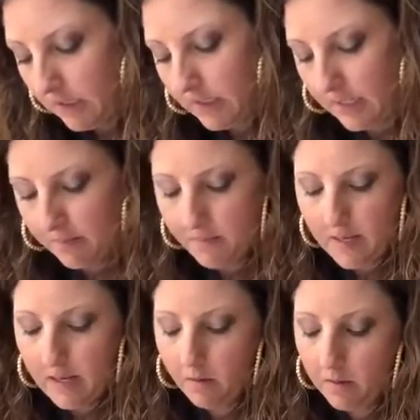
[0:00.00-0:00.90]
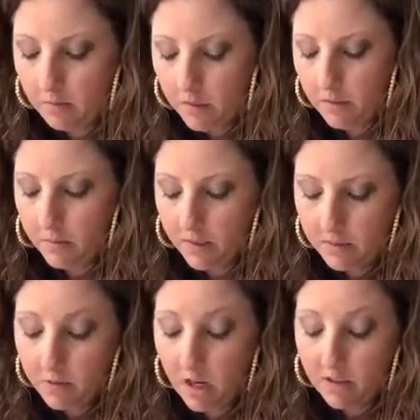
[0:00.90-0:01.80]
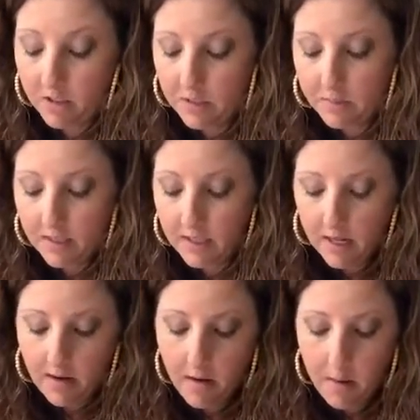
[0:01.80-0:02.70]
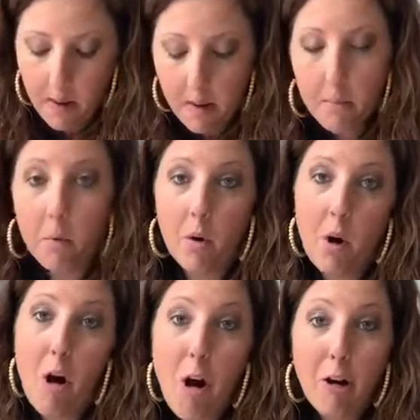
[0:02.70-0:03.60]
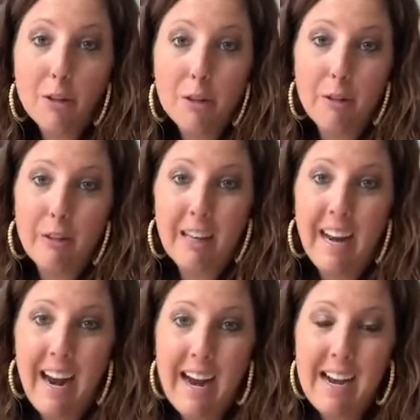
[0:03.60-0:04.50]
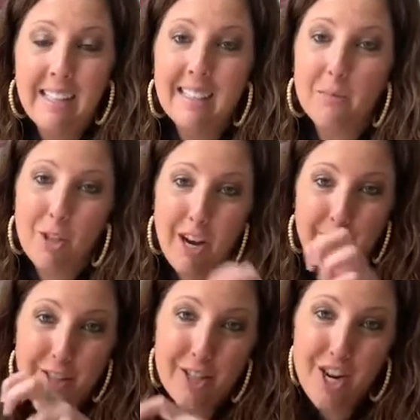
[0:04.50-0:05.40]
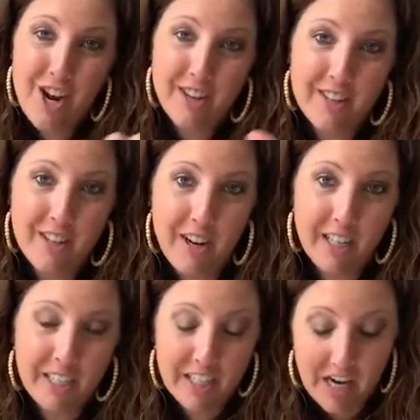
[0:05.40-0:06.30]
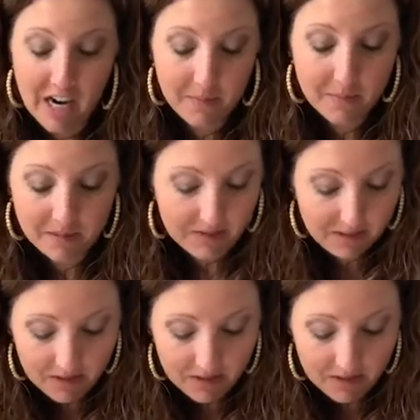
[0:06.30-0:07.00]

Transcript: And same thing, we're going to put some chocolate chips in here, but we're also going to add some chocolate chunks on top.